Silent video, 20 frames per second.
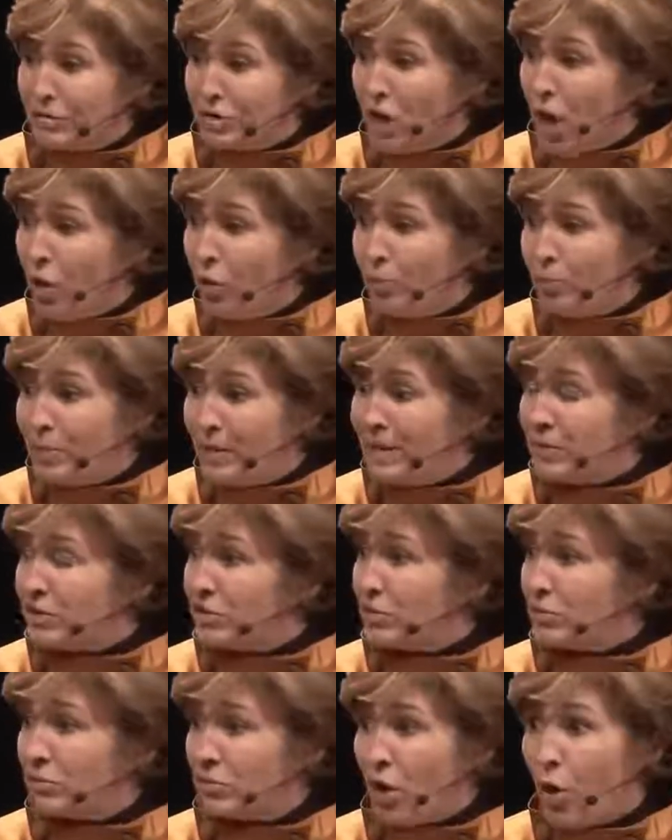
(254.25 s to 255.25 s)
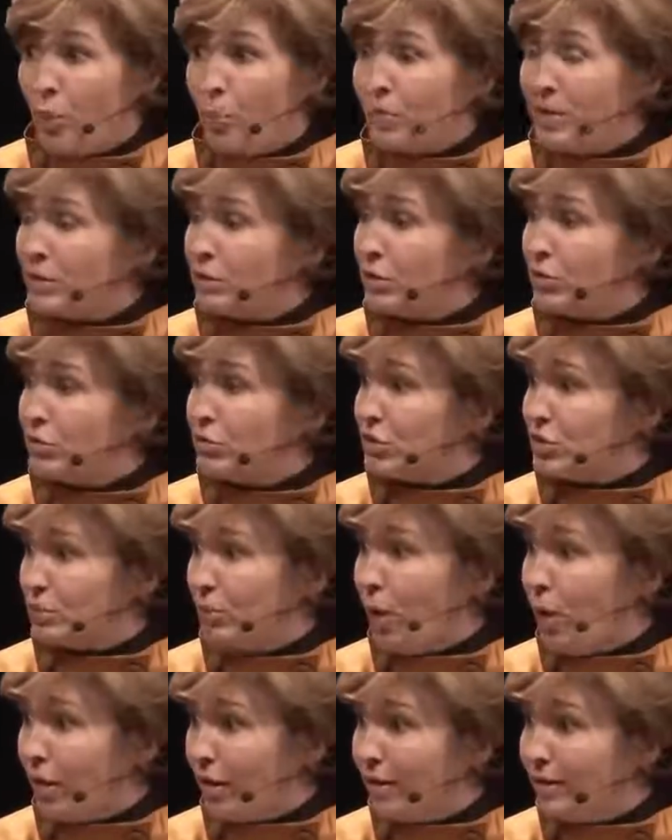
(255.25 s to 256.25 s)
don't be too
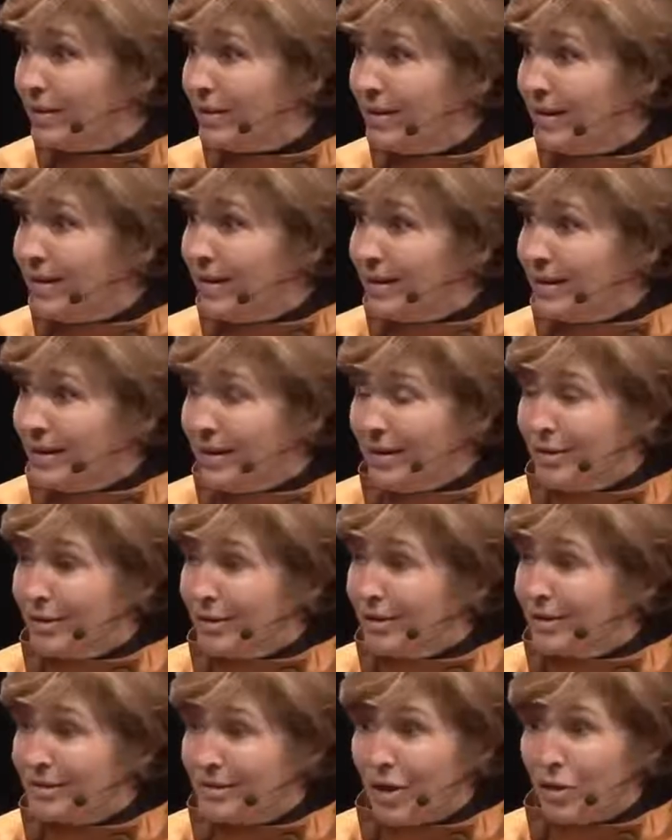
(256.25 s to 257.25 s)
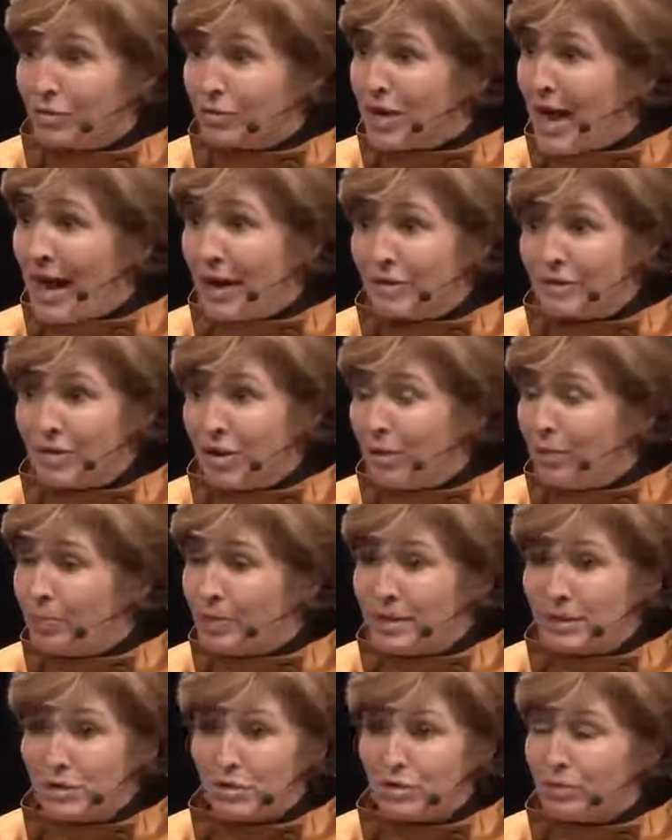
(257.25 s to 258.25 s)
smart.
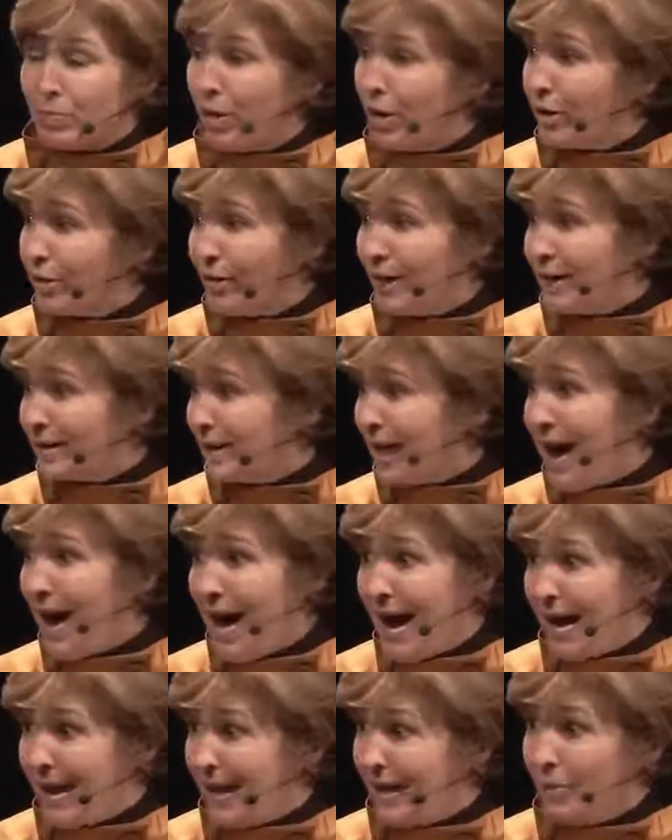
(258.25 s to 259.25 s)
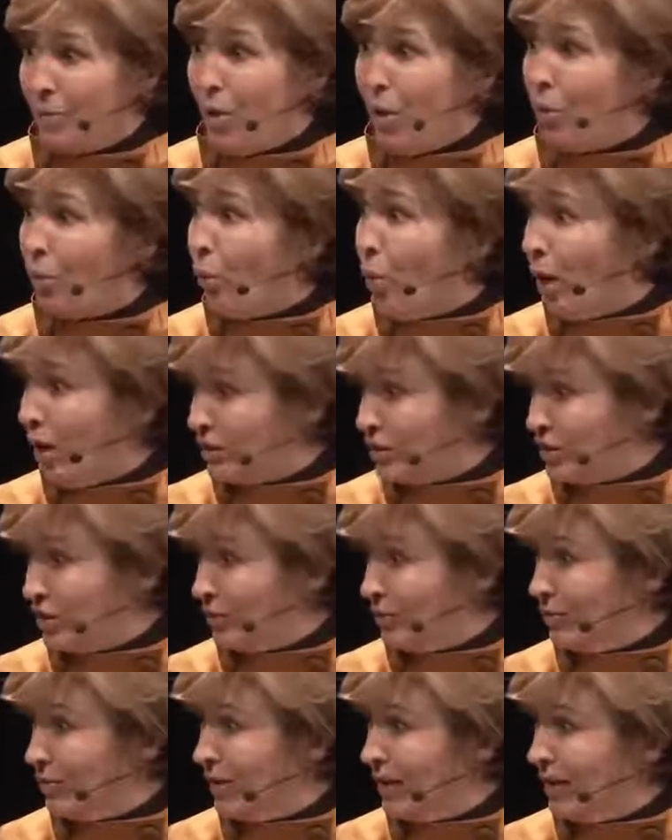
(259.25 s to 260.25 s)
Don't be too smart around a guy. He won't want
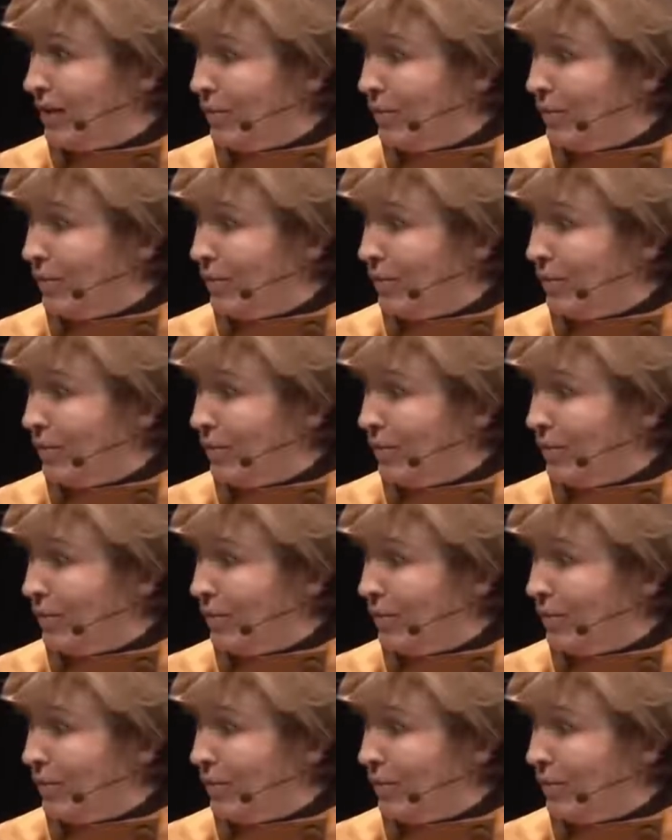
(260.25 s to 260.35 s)
you.